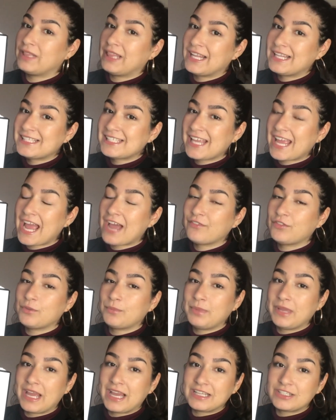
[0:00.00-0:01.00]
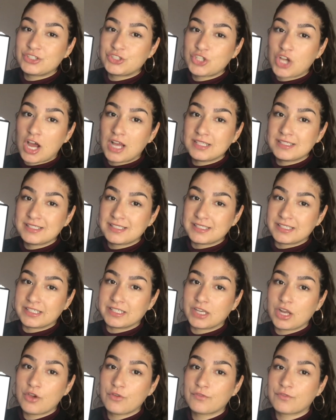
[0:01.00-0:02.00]
Let's say I have to be at
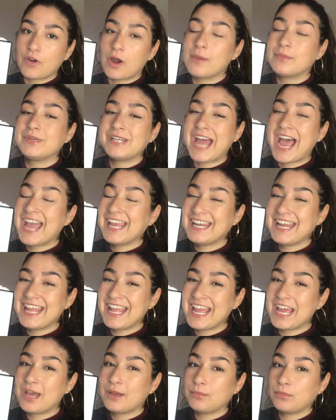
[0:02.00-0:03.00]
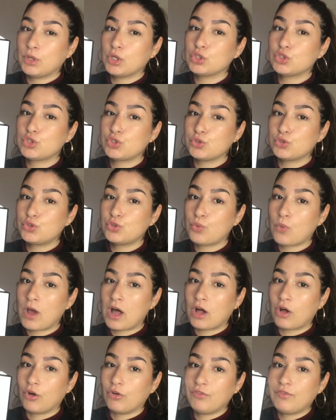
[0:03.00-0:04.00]
Johnson from nine A M to
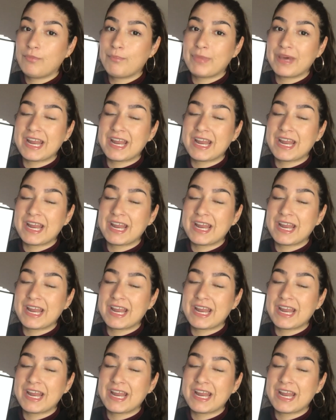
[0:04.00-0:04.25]
twelve,